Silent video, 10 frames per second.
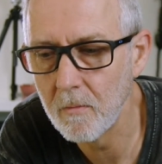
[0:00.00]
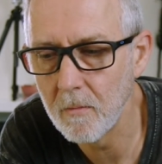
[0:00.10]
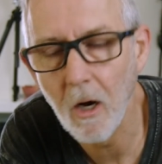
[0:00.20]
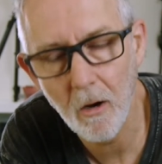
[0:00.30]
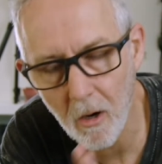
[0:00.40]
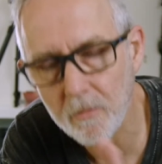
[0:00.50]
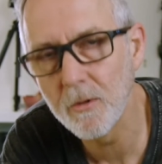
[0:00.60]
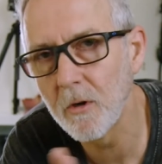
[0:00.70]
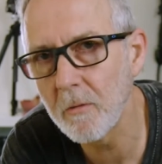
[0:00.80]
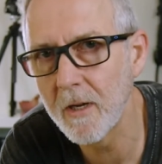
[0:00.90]

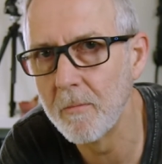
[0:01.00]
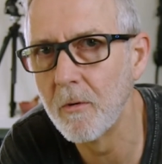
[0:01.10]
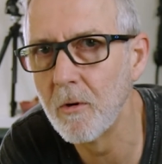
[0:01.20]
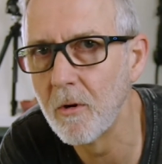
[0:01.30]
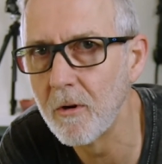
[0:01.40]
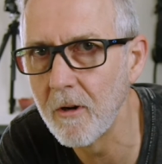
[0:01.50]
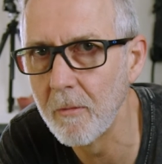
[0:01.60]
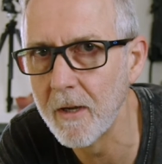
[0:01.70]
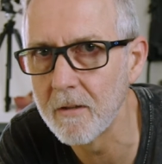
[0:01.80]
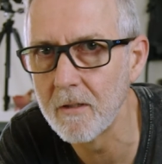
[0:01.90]
talk more
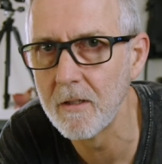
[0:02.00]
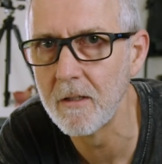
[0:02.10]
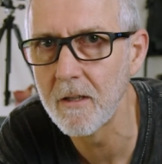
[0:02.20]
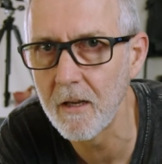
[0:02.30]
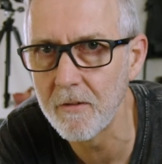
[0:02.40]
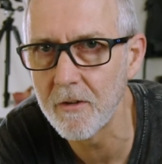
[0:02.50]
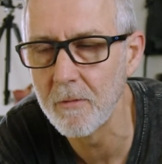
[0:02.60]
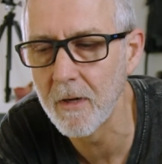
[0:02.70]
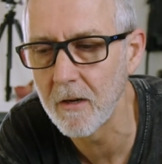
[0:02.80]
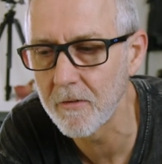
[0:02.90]
about the K3
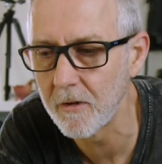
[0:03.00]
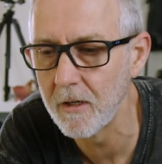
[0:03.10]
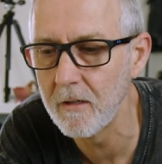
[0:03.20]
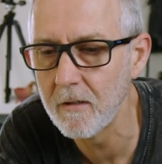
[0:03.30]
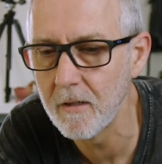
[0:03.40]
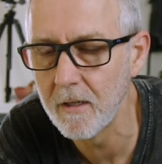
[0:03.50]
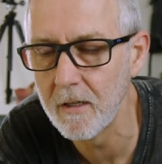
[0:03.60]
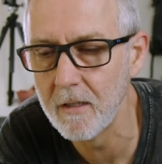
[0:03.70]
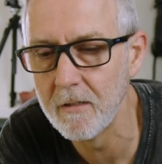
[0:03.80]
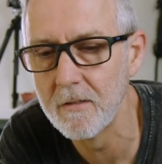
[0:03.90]
Mark III
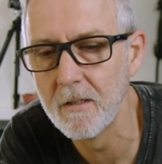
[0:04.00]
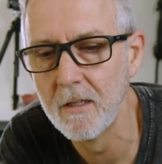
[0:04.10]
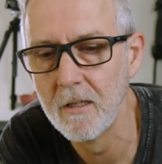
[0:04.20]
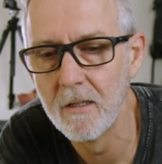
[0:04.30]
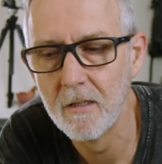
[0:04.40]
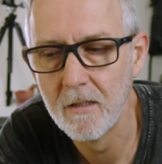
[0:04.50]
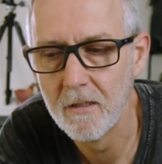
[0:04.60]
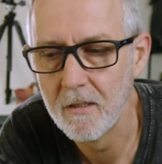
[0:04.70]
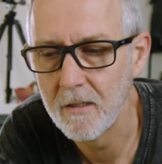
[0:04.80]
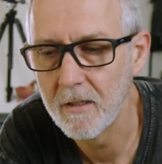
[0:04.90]
and
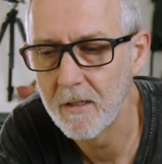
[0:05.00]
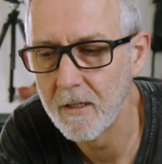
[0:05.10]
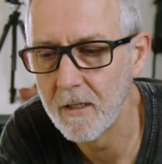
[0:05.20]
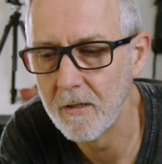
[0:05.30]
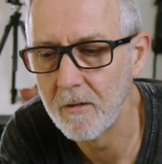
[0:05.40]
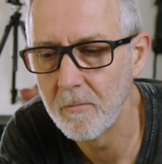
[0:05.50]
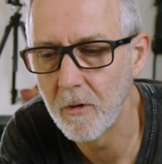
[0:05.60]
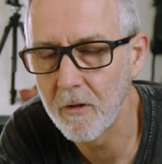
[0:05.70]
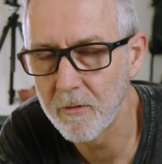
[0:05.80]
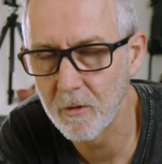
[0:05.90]

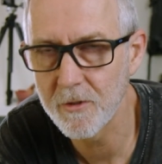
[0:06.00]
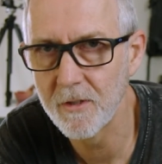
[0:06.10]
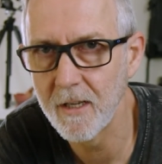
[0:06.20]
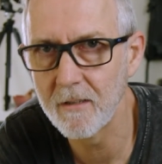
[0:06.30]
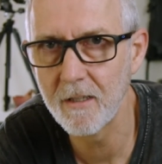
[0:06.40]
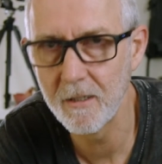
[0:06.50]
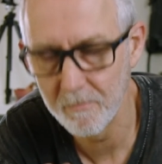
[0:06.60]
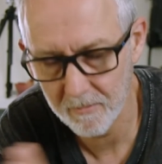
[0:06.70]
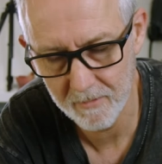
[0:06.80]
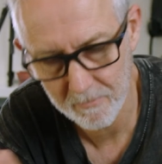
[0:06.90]
my thoughts on that
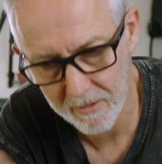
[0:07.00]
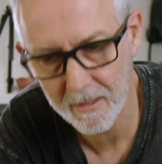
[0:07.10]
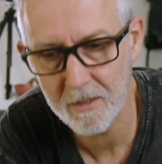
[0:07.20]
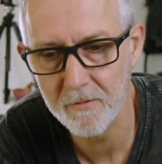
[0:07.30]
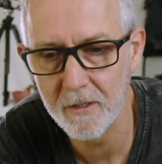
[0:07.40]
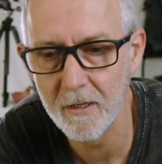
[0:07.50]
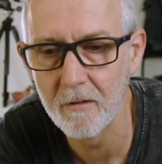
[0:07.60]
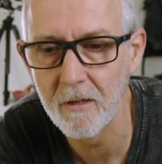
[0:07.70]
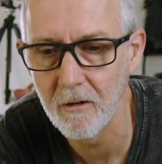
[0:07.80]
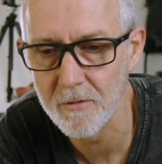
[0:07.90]
in my next video,
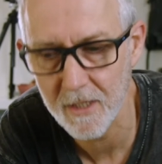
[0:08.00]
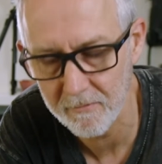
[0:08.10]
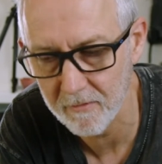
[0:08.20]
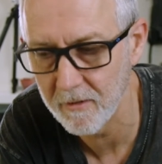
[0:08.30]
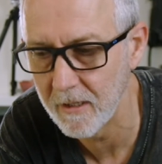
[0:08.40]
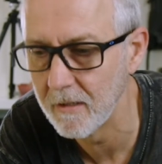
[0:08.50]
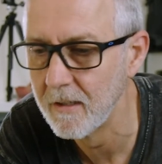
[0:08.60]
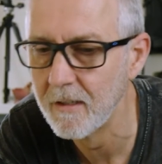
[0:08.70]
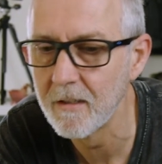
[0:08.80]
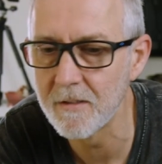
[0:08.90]
and I'll save it for that
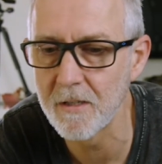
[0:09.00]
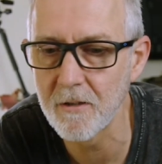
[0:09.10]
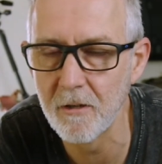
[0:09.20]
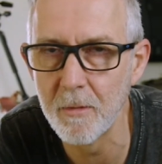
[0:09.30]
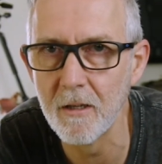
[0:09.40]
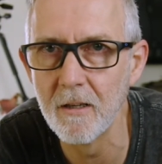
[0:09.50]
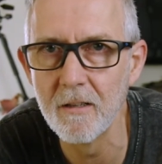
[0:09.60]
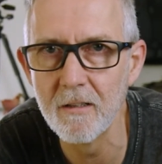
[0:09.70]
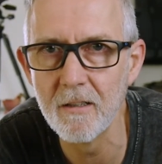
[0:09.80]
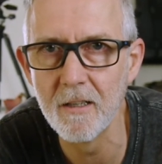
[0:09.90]
because that's going to be a
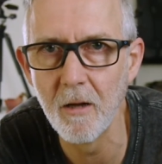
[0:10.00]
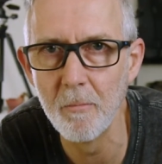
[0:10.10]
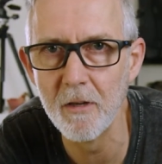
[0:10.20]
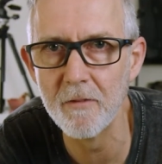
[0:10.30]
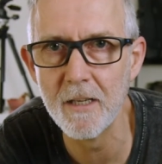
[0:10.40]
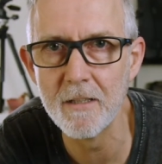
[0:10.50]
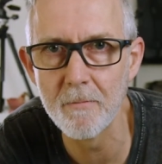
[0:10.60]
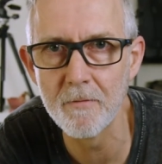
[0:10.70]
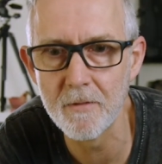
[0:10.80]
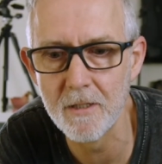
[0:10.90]
bit of an
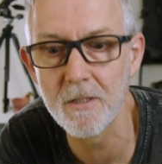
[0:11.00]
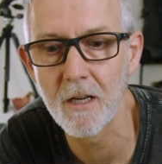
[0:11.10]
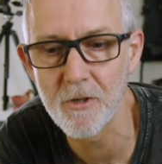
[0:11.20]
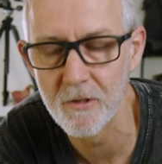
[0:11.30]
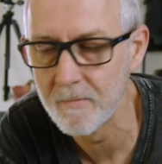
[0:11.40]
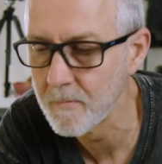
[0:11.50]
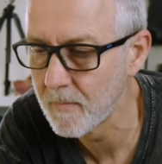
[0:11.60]
in-depth discussion.